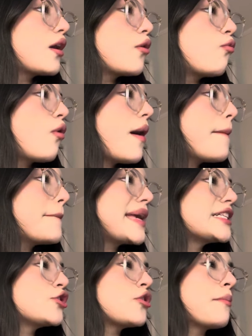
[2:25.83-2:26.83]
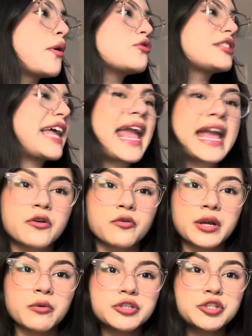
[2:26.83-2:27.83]
What makes you the most
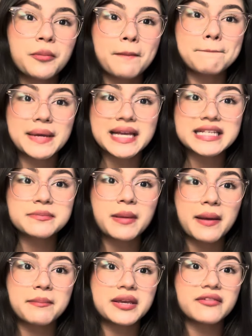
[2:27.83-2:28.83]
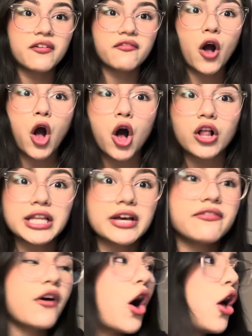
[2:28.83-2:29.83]
angry? What's your biggest pet peeve of
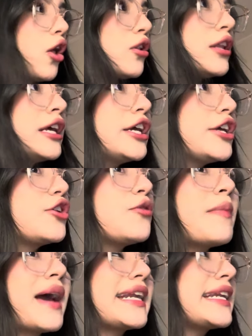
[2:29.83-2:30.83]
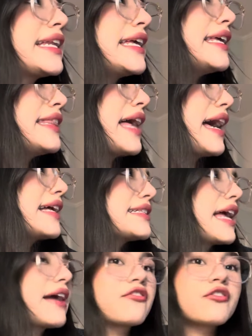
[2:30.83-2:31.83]
all humanity that has
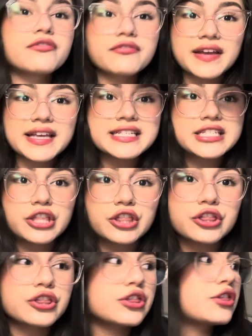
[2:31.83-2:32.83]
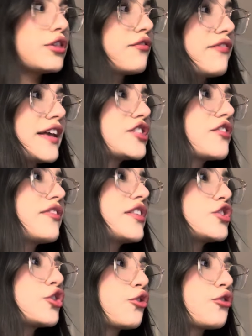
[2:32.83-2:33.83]
ever faced the face of
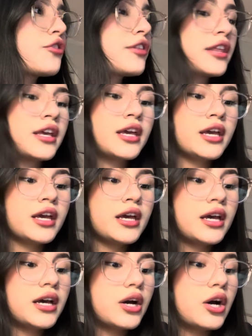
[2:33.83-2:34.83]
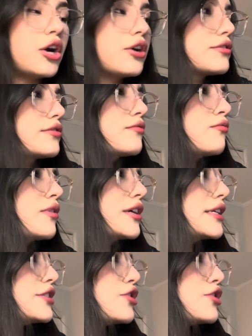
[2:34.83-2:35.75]
this earth? What is